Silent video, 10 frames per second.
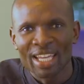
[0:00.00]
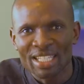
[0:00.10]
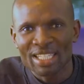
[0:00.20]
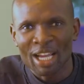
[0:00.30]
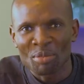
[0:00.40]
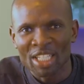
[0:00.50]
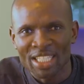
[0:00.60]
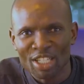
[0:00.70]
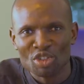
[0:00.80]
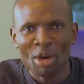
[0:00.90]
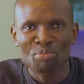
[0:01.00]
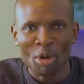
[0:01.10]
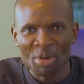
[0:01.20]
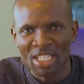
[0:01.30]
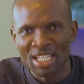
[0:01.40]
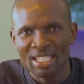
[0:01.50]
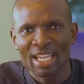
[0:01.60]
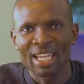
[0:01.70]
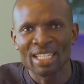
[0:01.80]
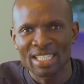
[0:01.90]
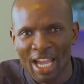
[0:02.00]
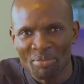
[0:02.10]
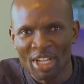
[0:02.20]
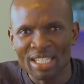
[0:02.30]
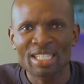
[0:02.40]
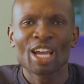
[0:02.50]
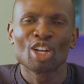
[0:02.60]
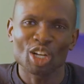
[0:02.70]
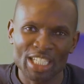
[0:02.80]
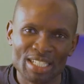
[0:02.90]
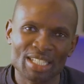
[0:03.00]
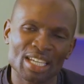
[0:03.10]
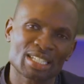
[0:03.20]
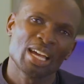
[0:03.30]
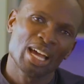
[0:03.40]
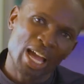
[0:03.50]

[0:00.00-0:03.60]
in some industrial properties in Durban's logistics